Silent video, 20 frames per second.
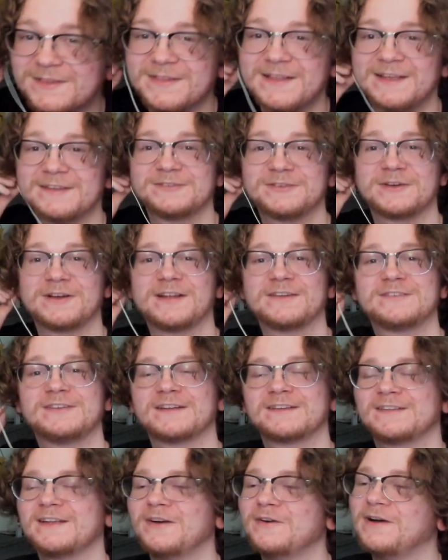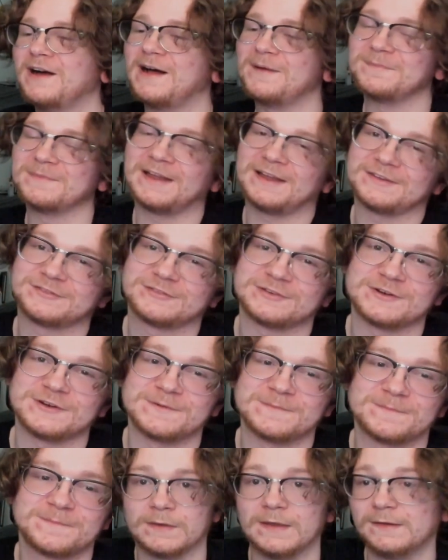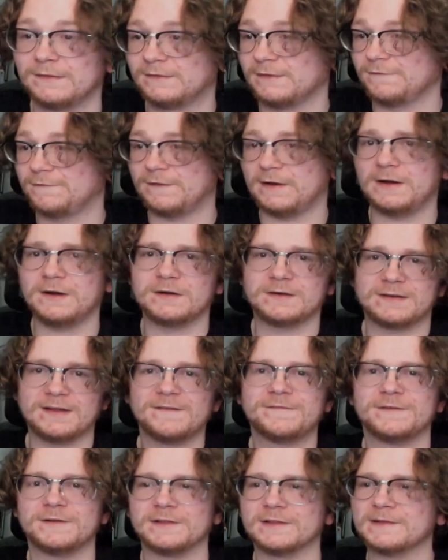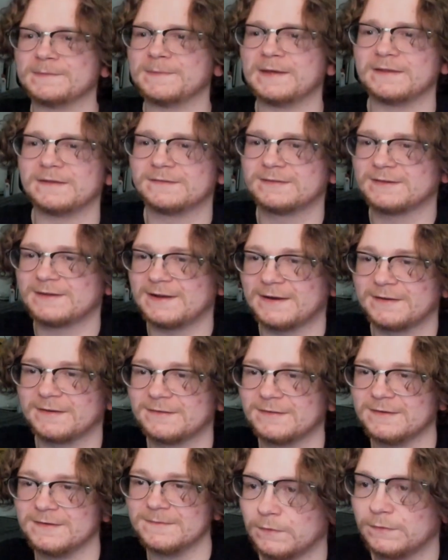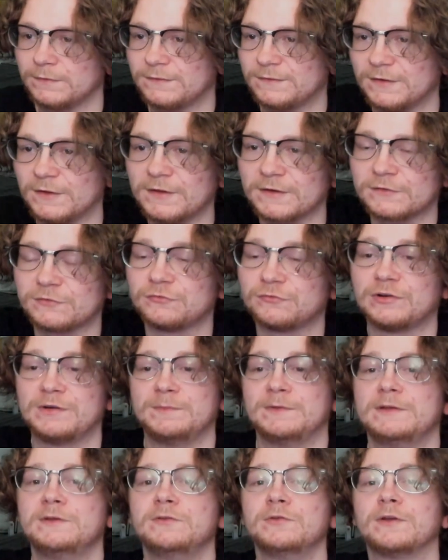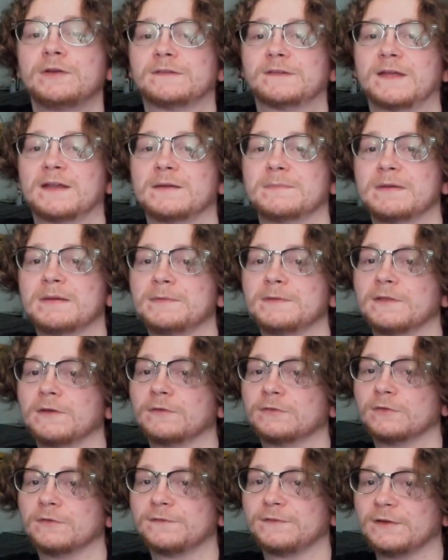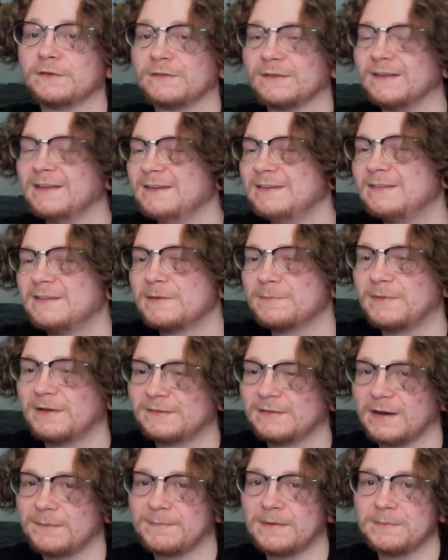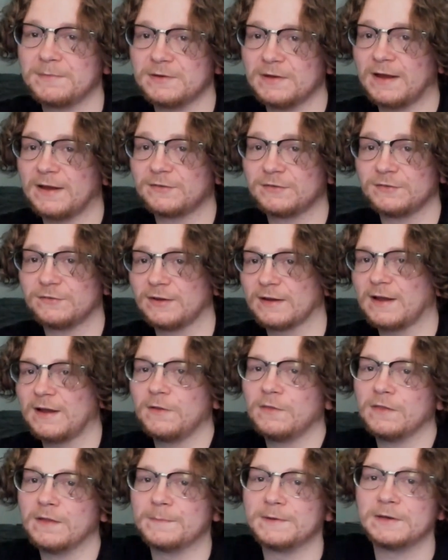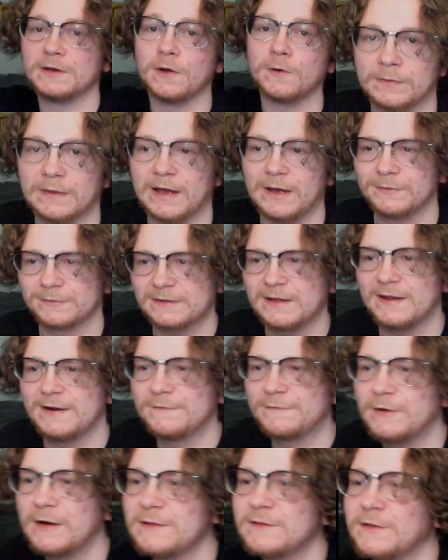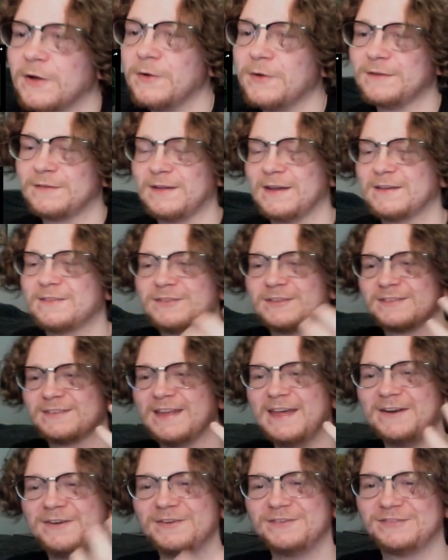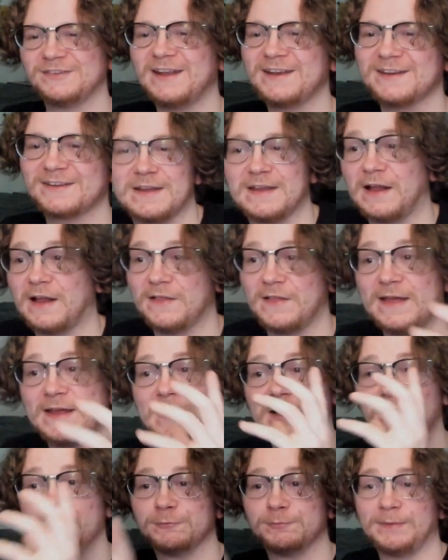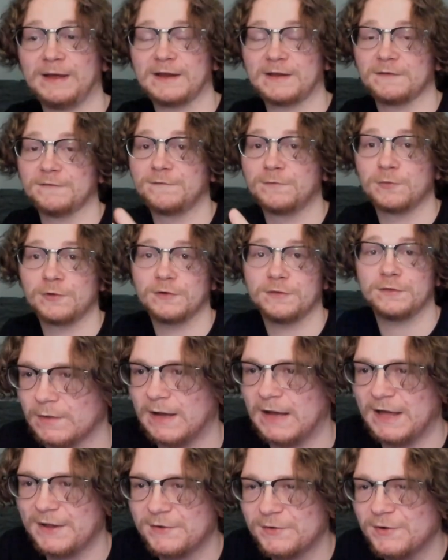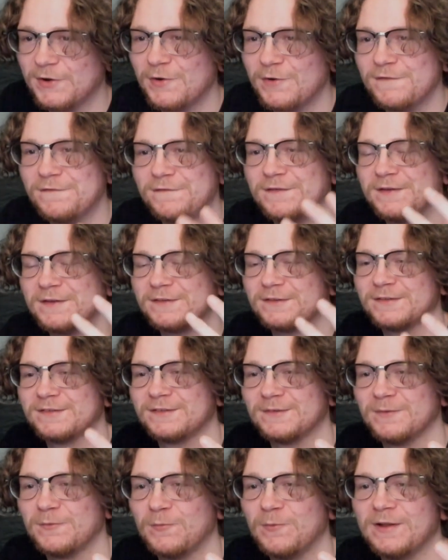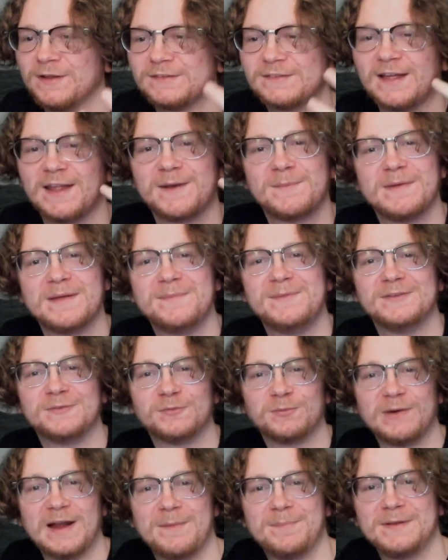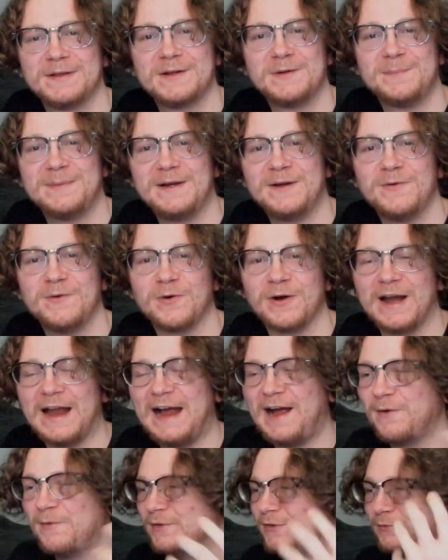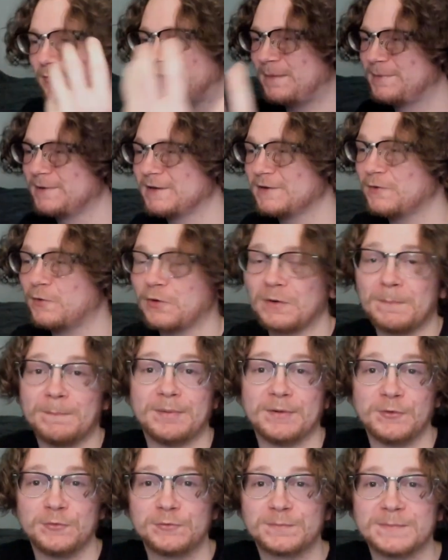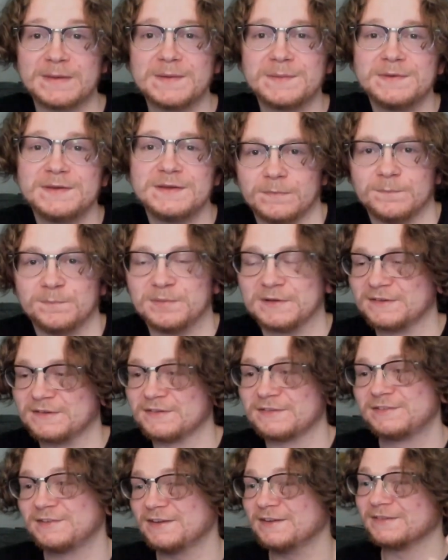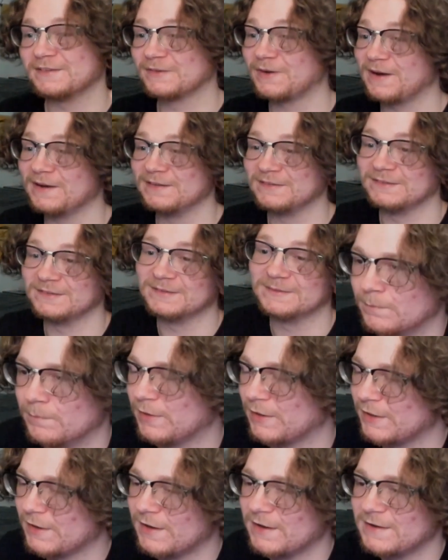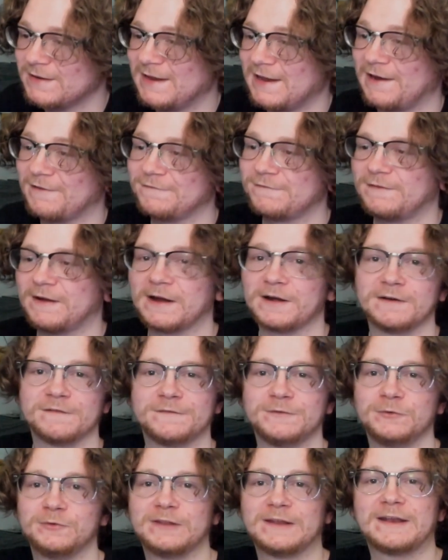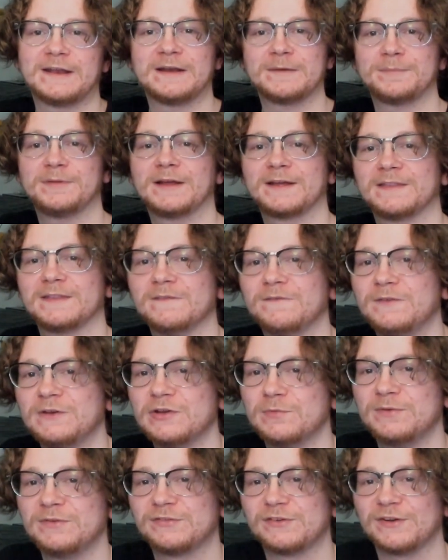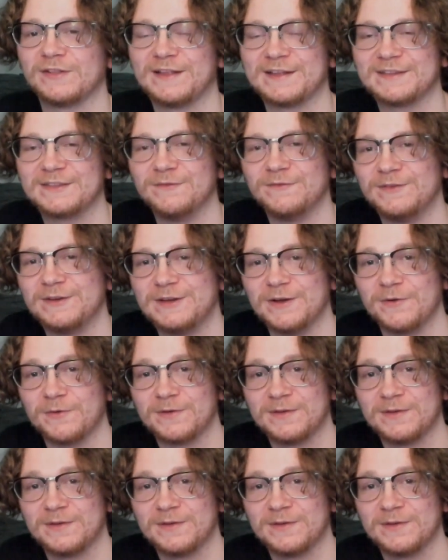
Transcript: last song I checked out? I'm not sure. Is it fire? Definitely, man. 10 out of 10. Still extremely new to Sada Baby though, so if there's anything by Sada Baby I should check out, let me know. I was kind of right though. It's like just energetic. I like how it was back and forth. I don't know if it's what Sada Baby's rapping about or how he's rapping it or both maybe, but the shit is crazy. But yeah, fire. If you did end up liking the video, be sure to like the video.